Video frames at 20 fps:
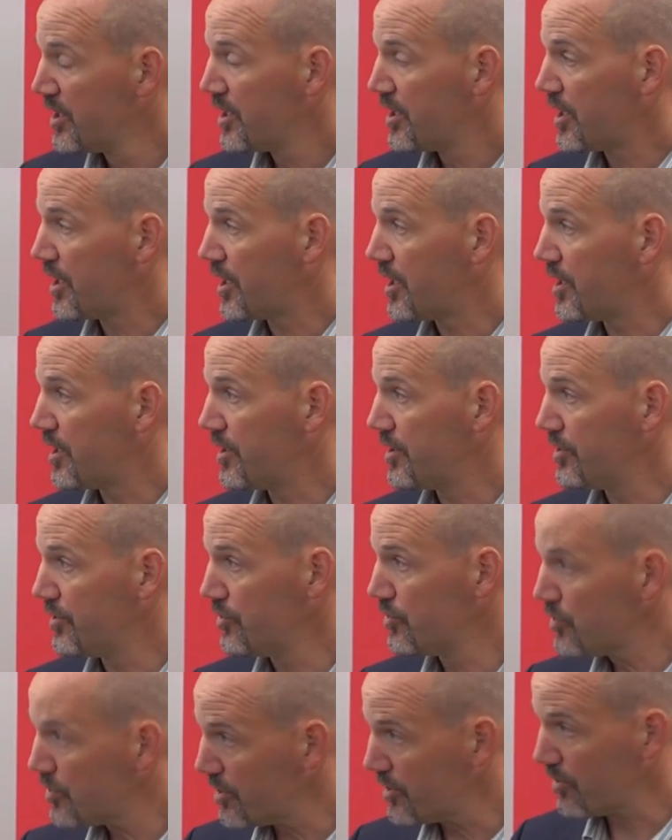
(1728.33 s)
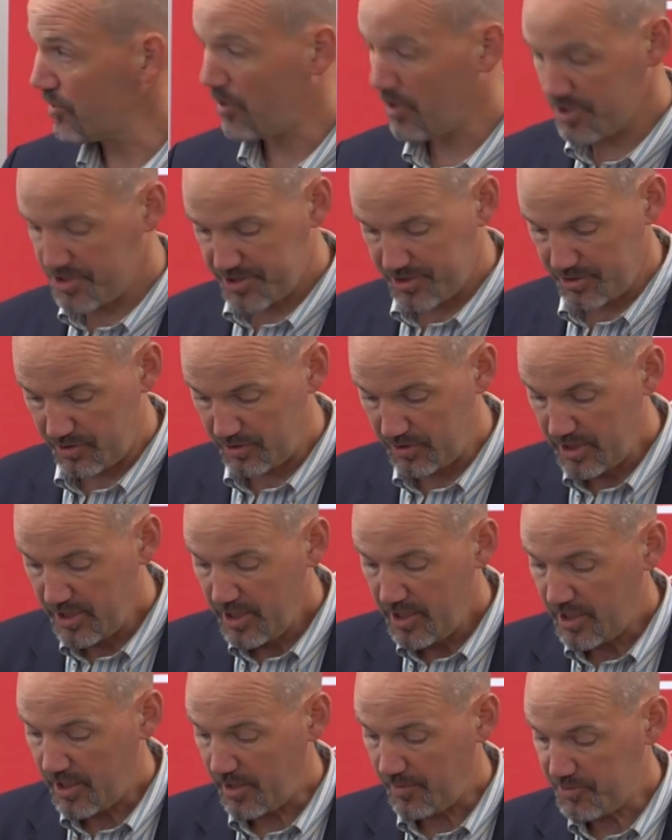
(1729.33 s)
uh, nuclear arsenal.
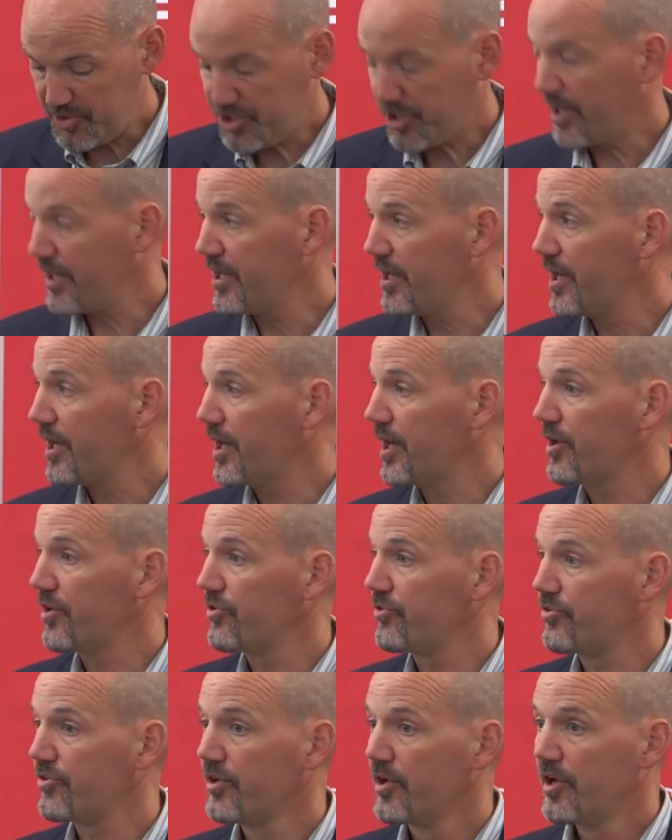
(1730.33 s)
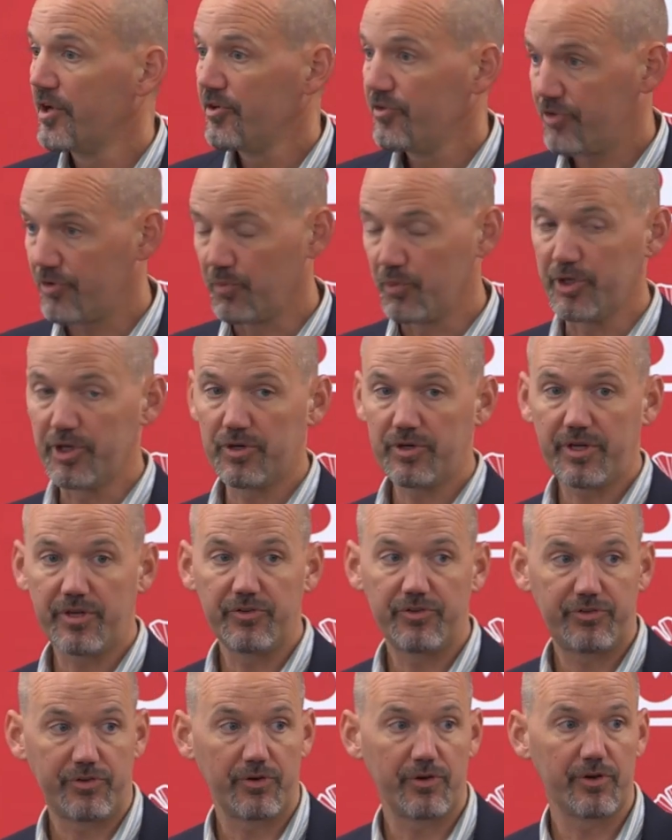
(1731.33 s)
Um, China has some real
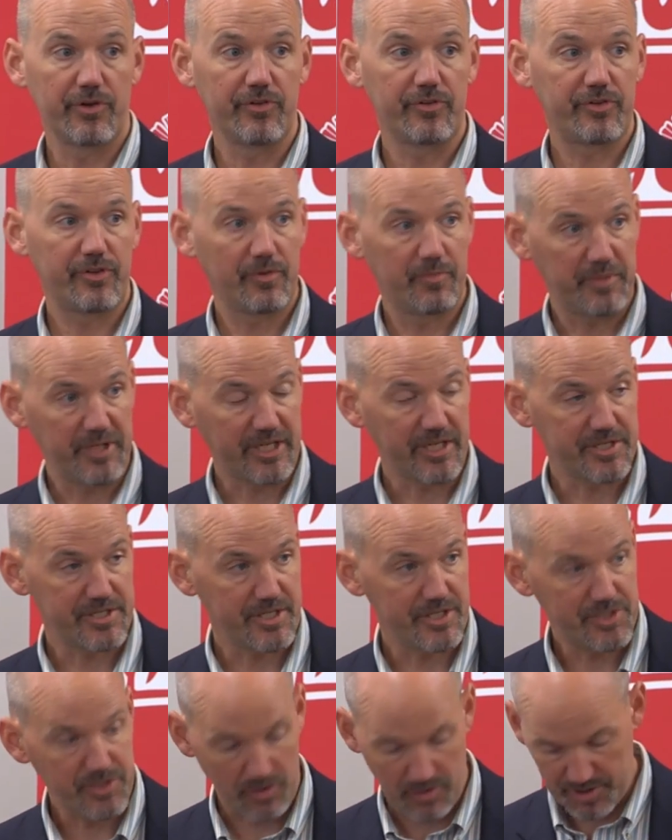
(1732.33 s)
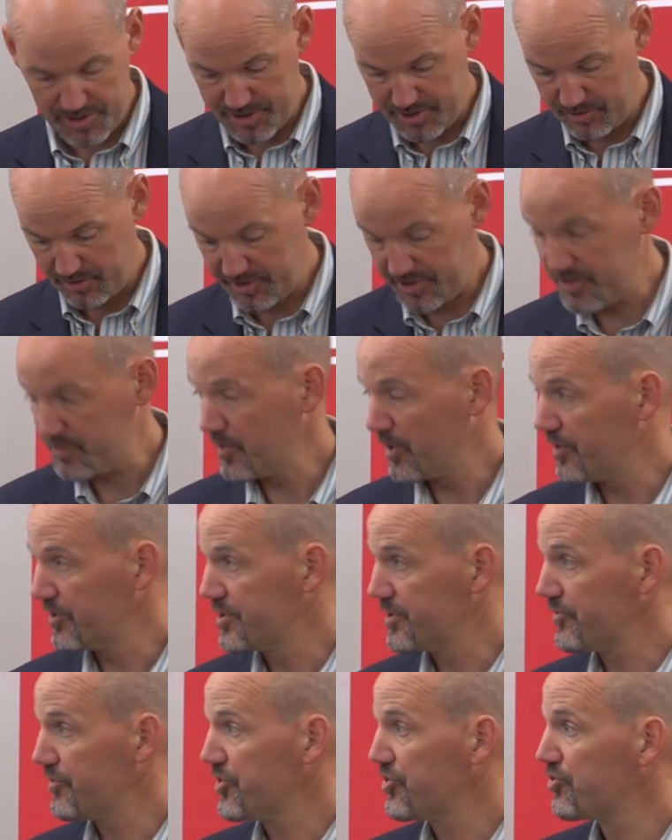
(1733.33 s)
concerns because its arsenal is
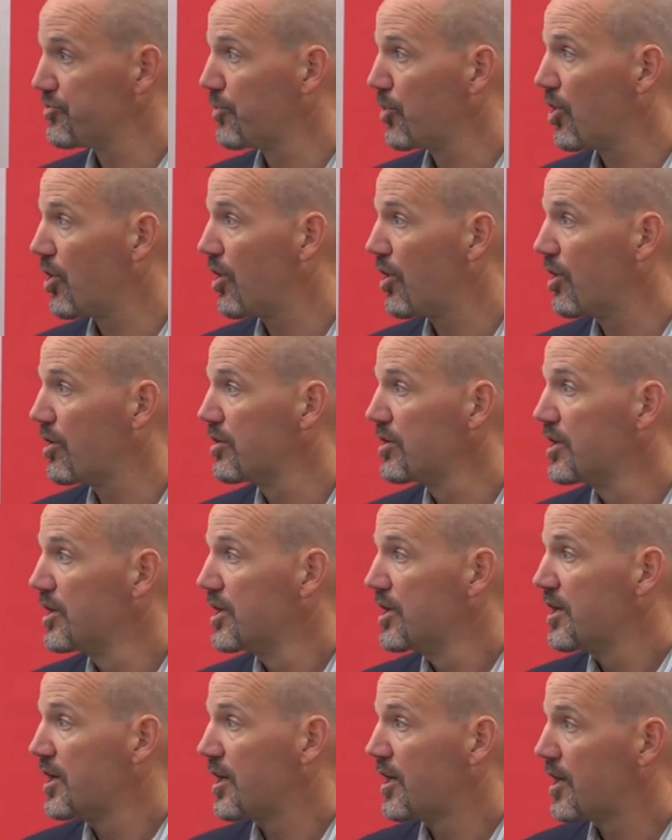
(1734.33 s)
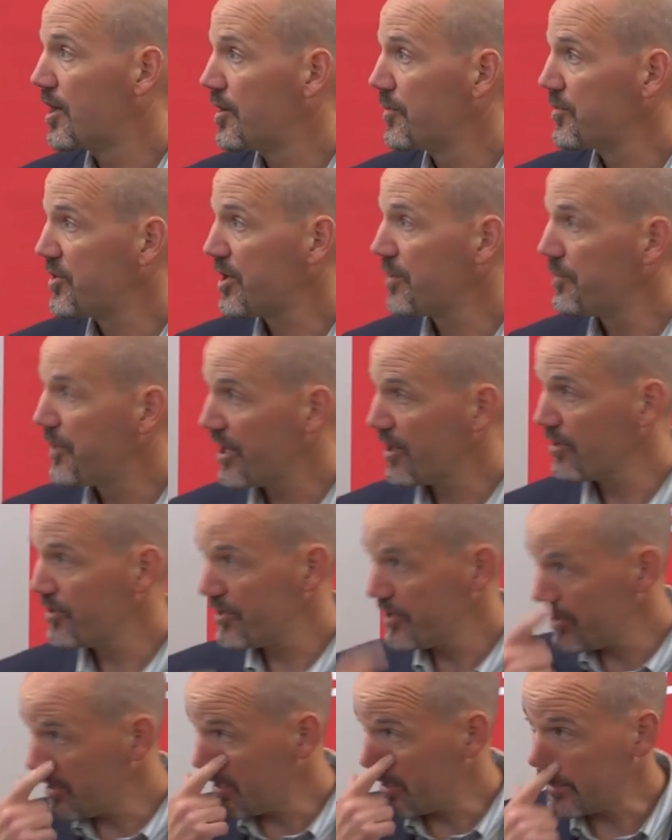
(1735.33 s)
relatively small um, compared to
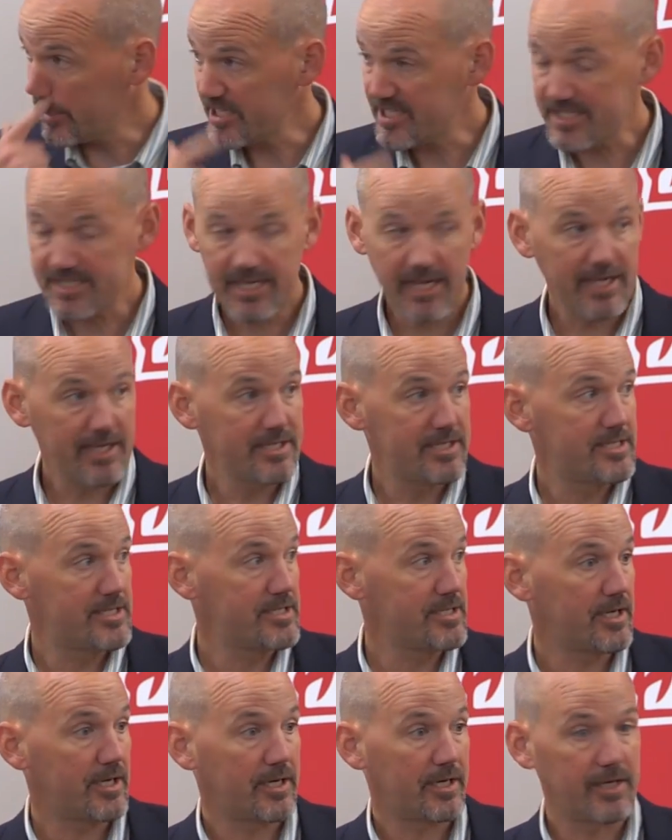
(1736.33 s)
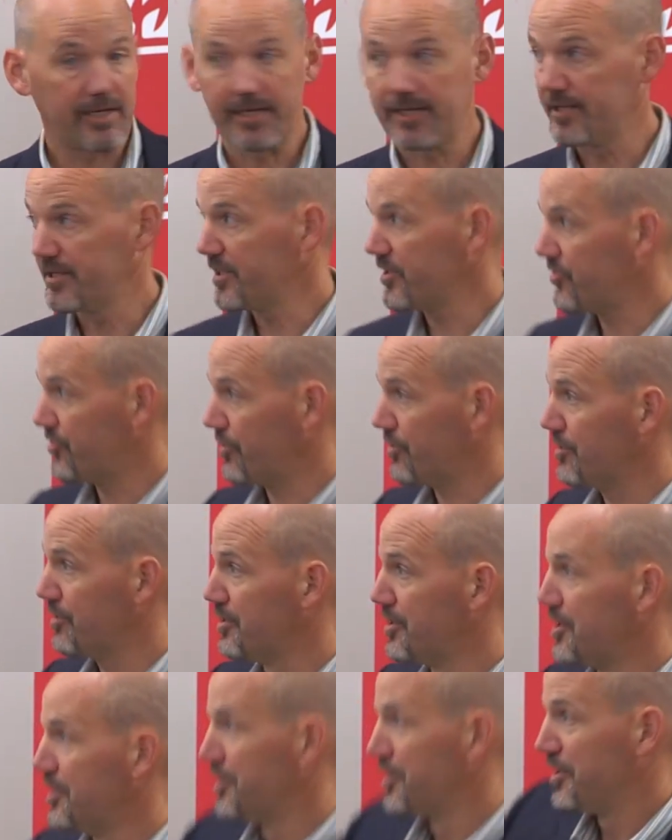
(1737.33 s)
the United States, uh, and these are,
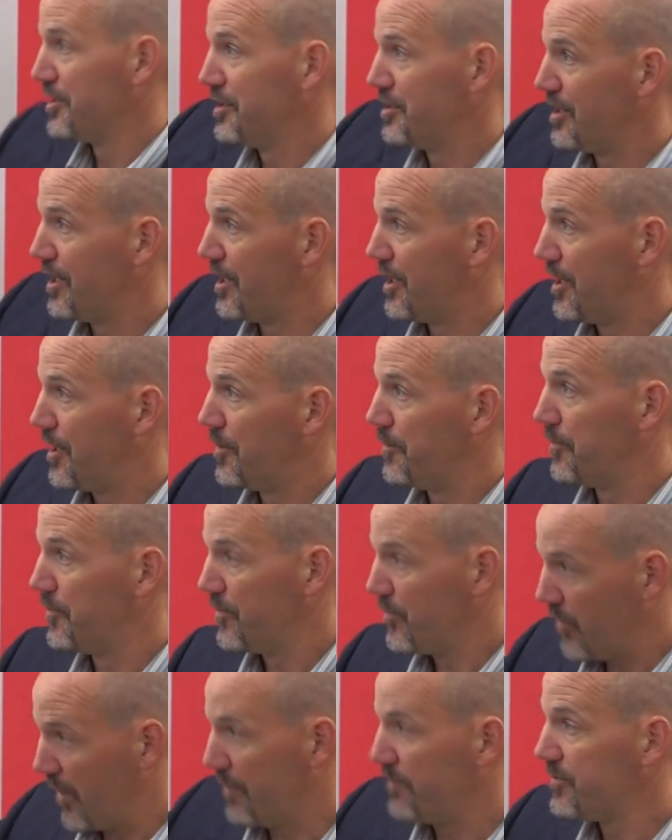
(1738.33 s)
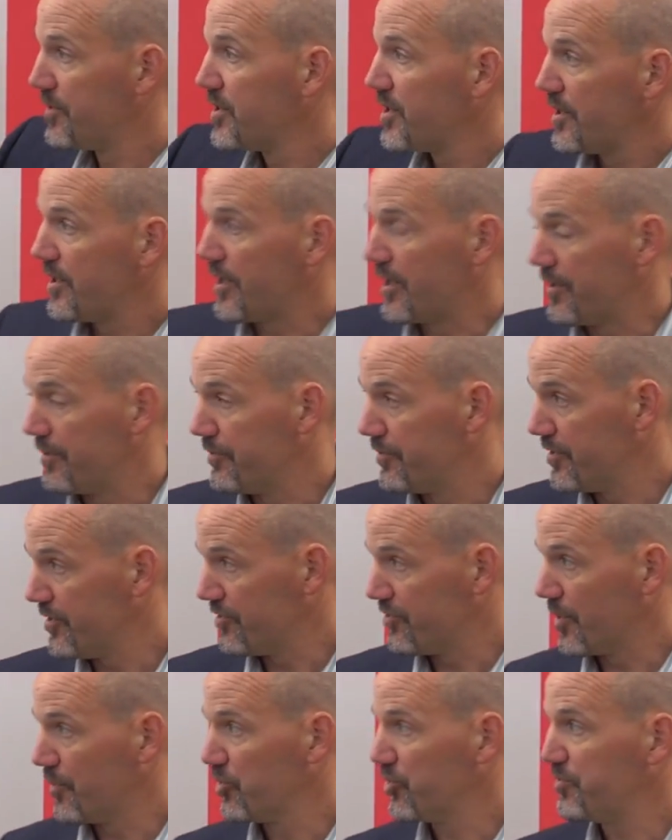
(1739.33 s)
um, well, uh, these numbers